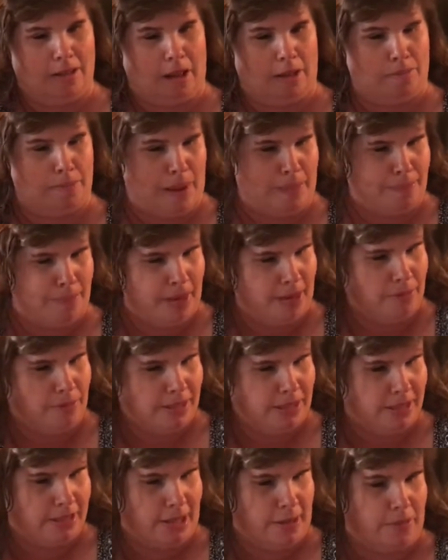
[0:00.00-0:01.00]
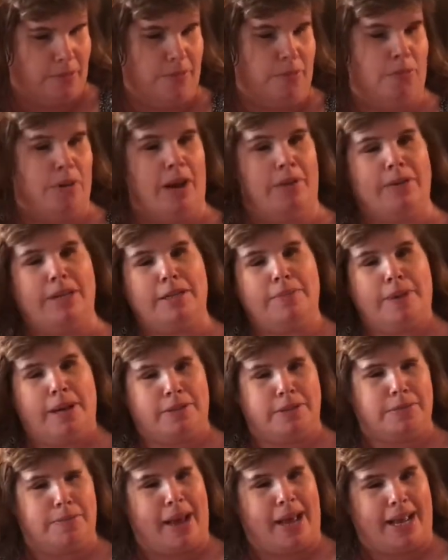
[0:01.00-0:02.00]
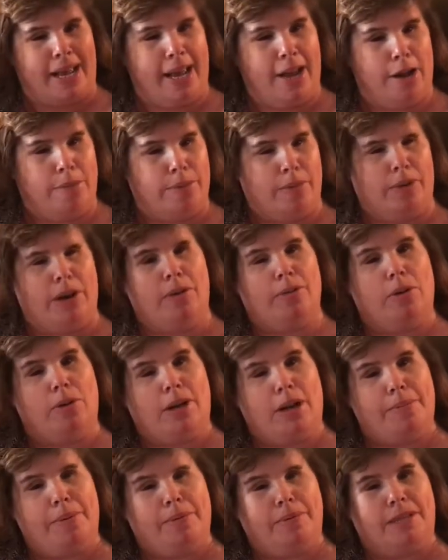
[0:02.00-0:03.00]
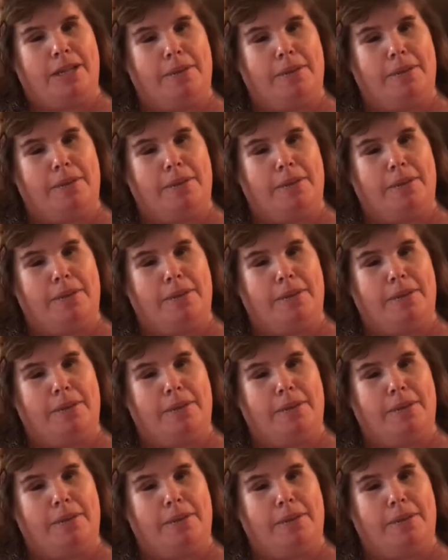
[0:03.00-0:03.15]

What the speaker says: Oh, my bun was that when I went to bed it was back here, but when I woke up it was